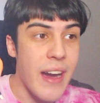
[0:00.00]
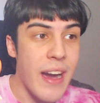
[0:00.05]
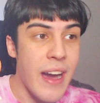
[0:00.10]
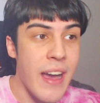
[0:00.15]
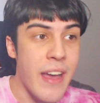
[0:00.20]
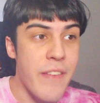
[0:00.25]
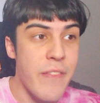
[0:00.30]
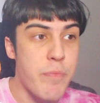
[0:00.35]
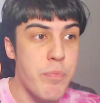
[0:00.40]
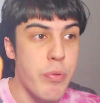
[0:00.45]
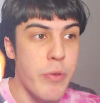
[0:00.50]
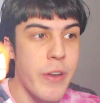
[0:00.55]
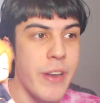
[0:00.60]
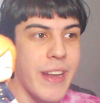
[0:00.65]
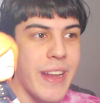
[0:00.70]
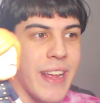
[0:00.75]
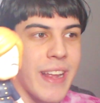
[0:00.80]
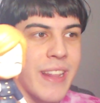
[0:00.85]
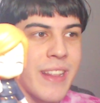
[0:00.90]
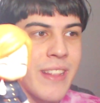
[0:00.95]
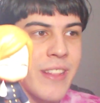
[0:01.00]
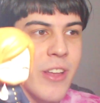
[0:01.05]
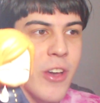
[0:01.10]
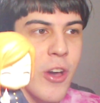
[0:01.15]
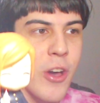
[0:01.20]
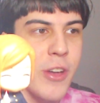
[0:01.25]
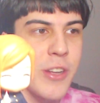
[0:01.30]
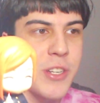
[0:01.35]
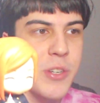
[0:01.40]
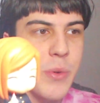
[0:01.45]
I've put it in
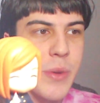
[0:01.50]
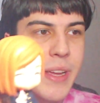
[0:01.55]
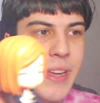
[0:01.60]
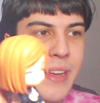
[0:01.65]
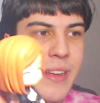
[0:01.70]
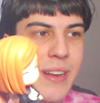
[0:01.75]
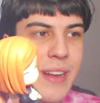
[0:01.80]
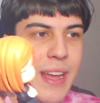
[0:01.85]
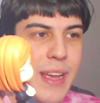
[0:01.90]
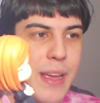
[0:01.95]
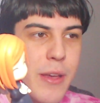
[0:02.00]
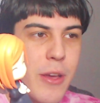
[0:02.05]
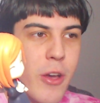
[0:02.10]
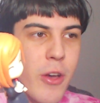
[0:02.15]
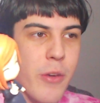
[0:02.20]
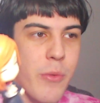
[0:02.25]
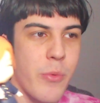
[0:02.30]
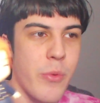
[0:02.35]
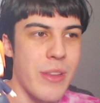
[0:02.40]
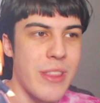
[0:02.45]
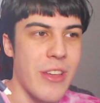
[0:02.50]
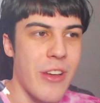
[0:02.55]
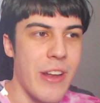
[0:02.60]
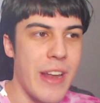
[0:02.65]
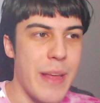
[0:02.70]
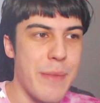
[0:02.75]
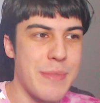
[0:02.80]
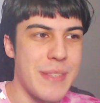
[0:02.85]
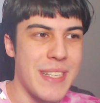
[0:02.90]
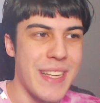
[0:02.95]
her doing like her with her
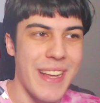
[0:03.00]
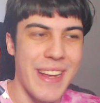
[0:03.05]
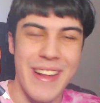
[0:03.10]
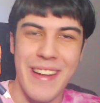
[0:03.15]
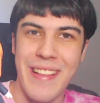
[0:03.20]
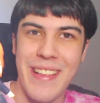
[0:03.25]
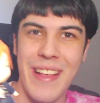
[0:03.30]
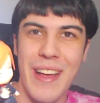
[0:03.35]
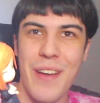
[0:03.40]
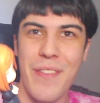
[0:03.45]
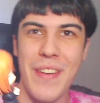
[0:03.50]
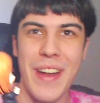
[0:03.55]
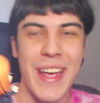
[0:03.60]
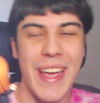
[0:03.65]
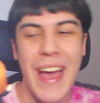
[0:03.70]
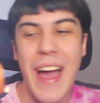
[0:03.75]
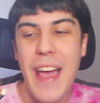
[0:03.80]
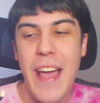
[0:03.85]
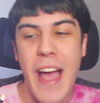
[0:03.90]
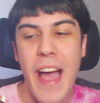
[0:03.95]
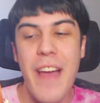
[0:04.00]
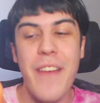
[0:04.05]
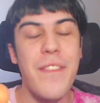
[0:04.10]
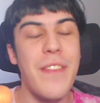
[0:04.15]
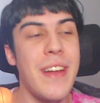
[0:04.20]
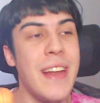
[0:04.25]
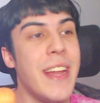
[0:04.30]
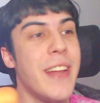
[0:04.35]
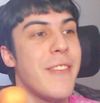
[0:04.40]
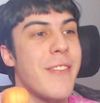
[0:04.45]
lipstick and stuff. Like I, I've
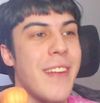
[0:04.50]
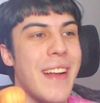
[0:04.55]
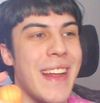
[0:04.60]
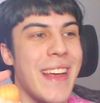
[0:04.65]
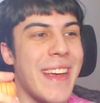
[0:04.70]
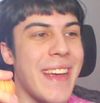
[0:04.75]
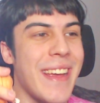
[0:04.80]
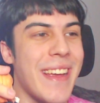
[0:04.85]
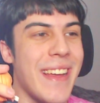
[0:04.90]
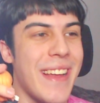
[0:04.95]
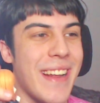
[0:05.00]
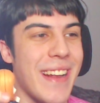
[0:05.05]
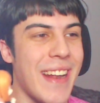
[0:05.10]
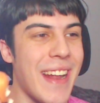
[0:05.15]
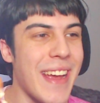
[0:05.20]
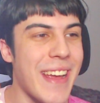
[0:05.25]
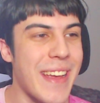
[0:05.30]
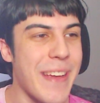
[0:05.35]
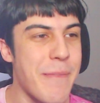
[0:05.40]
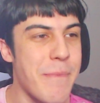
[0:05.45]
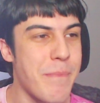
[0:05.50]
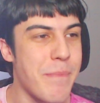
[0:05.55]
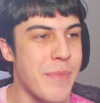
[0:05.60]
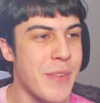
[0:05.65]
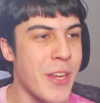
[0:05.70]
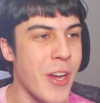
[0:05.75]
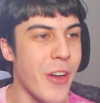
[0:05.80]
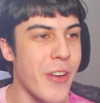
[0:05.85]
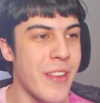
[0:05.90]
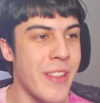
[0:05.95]
literally like
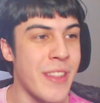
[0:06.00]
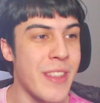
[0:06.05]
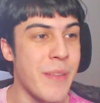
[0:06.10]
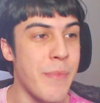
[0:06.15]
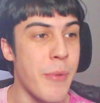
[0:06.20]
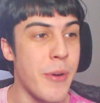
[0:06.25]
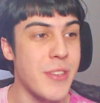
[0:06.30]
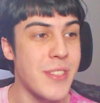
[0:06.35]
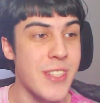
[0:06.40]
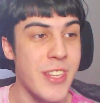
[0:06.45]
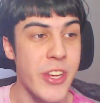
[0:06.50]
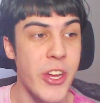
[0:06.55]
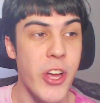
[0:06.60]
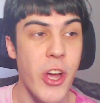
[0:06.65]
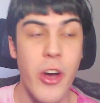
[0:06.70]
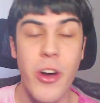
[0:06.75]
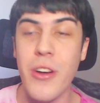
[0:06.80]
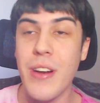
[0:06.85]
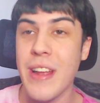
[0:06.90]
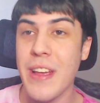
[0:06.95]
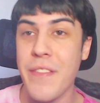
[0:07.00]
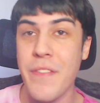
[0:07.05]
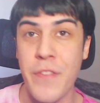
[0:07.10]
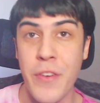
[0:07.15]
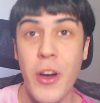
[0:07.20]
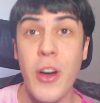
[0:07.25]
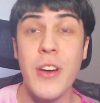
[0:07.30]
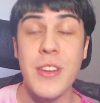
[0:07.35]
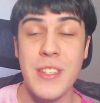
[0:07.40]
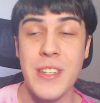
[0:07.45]
gotten the most girly
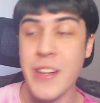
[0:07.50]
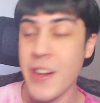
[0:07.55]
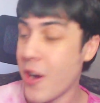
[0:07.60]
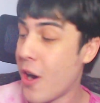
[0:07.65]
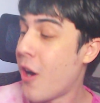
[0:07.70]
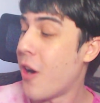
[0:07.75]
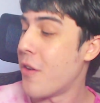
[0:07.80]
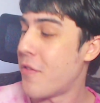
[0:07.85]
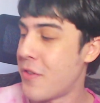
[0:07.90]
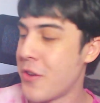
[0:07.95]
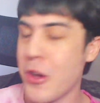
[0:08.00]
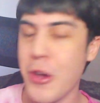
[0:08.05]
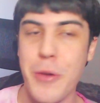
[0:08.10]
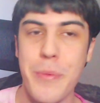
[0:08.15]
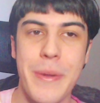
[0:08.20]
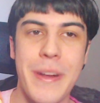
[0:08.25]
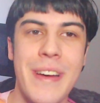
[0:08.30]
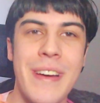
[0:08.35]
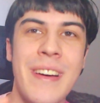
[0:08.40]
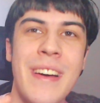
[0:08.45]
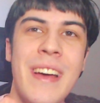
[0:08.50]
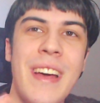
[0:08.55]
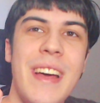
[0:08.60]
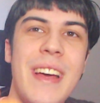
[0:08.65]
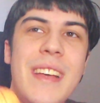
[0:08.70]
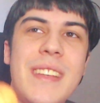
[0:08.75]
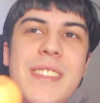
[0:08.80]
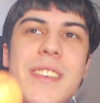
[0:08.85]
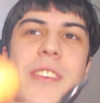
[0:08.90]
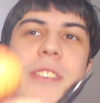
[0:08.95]
version of Nobara.
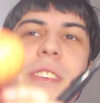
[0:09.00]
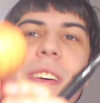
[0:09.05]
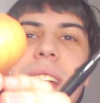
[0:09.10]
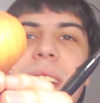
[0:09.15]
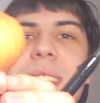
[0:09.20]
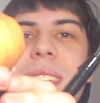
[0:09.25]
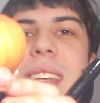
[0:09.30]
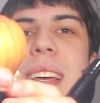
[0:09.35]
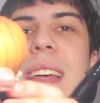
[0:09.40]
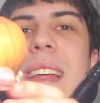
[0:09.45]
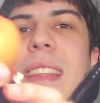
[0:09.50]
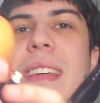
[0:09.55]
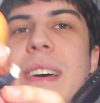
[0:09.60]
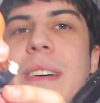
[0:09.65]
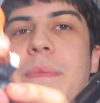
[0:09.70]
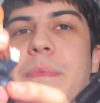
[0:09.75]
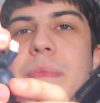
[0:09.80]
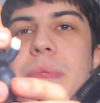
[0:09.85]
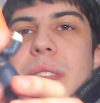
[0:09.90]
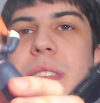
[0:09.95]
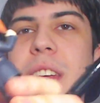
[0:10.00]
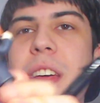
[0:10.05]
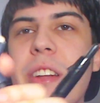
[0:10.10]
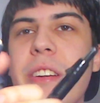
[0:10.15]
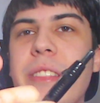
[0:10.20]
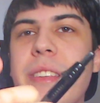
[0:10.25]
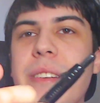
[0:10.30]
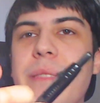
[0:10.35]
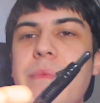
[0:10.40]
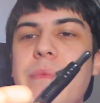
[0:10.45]
So you can see the, you
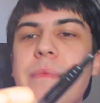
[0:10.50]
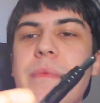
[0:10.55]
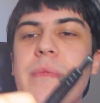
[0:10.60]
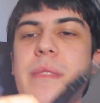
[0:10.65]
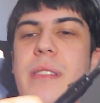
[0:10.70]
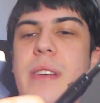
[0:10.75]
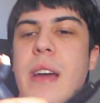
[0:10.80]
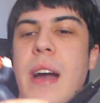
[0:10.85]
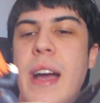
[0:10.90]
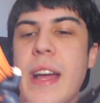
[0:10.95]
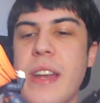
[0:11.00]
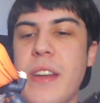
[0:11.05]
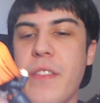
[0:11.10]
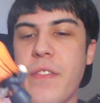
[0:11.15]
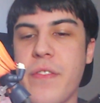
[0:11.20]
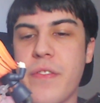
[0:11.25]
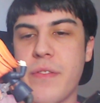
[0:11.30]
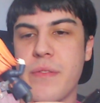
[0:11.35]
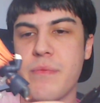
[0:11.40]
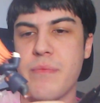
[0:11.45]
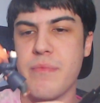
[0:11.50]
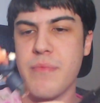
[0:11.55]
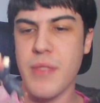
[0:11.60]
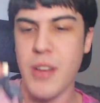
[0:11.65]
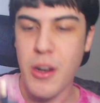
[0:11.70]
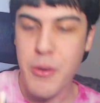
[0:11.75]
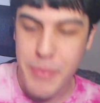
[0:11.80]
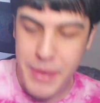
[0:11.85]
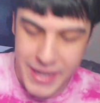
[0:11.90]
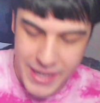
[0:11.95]
know, the kind of,
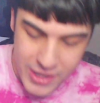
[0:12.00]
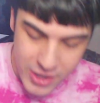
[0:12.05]
oh my